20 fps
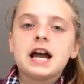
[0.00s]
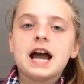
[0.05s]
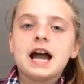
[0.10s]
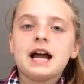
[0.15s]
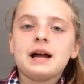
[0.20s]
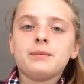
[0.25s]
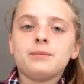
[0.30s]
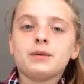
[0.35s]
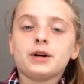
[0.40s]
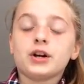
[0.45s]

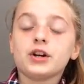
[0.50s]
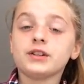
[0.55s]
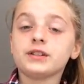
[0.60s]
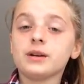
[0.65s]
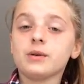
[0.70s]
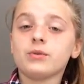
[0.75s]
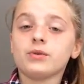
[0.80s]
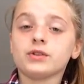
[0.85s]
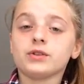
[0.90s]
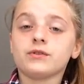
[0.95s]
and
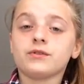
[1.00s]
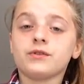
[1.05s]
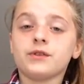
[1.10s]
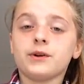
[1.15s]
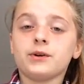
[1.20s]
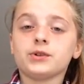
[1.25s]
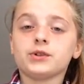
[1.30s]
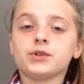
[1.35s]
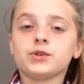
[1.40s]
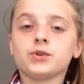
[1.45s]
because it was a
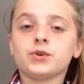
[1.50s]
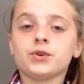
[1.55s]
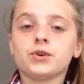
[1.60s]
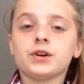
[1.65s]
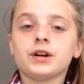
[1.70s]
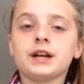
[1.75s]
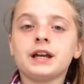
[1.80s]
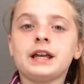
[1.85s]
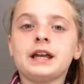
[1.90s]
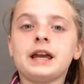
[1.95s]
real
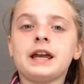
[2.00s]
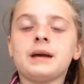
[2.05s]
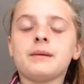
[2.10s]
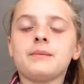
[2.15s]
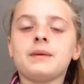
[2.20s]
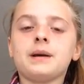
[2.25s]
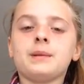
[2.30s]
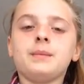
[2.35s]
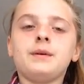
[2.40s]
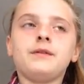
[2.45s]
story,
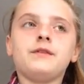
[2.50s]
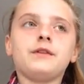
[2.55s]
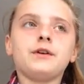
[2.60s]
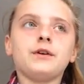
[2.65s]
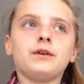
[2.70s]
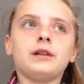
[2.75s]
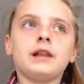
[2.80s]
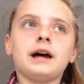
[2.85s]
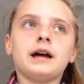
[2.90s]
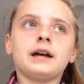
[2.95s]
it made me
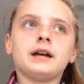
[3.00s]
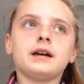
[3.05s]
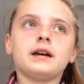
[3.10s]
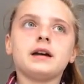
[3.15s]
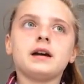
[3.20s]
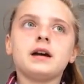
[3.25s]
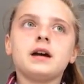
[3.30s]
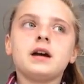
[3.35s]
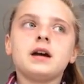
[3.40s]
feel like